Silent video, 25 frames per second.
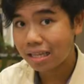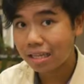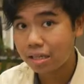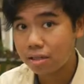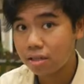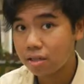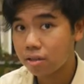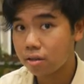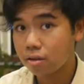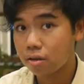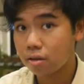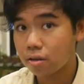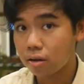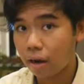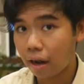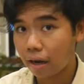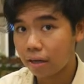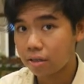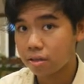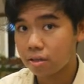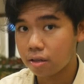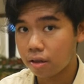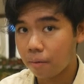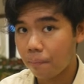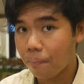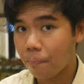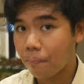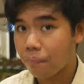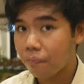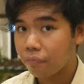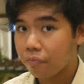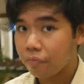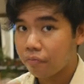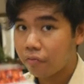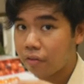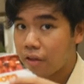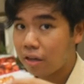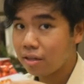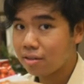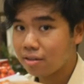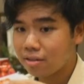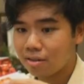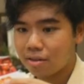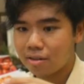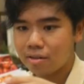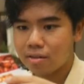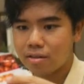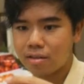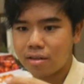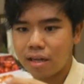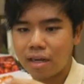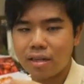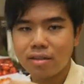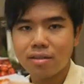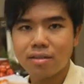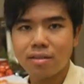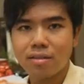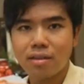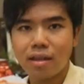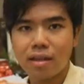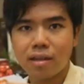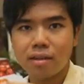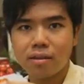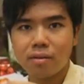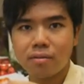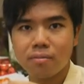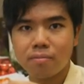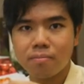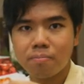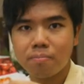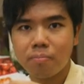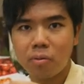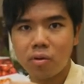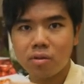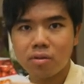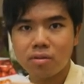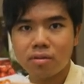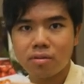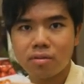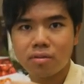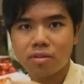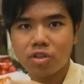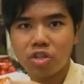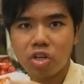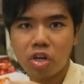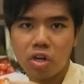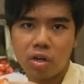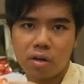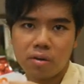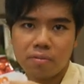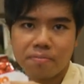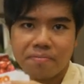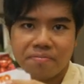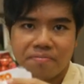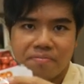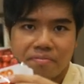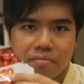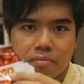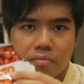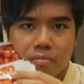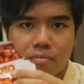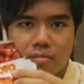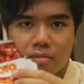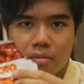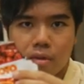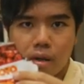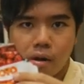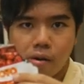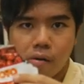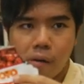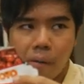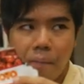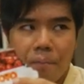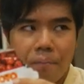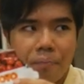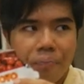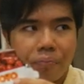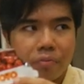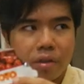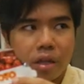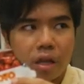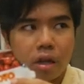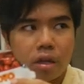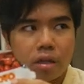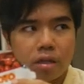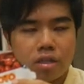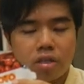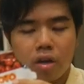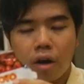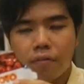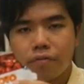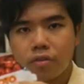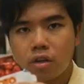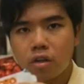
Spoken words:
Follow me on social media so you don't miss out on anything. This meet was only posted to Facebook and Snapchat.